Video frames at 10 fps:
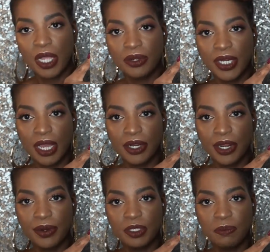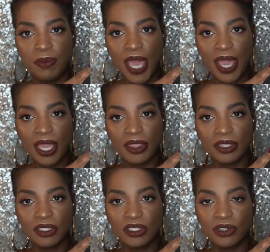color down here is Bay.
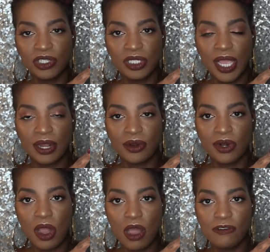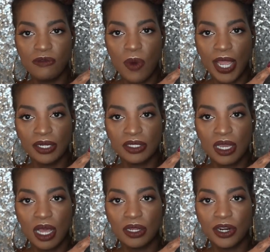This is your standard off-white
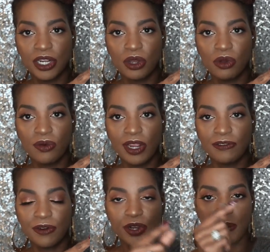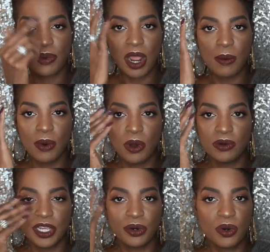color, great for your brow
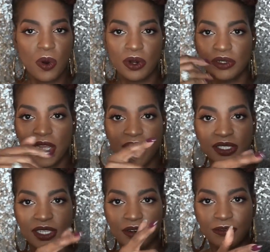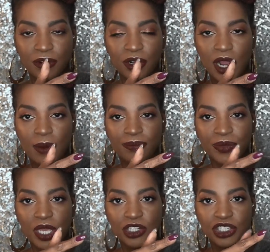bone, inner corner, like I said, for
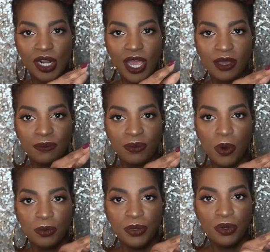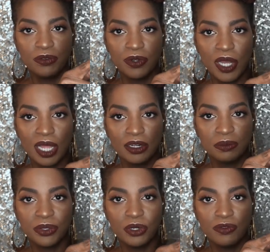Shy. Both beautiful color,
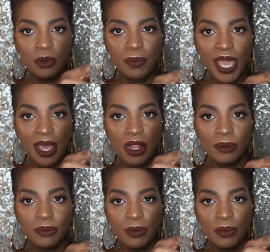beautiful pale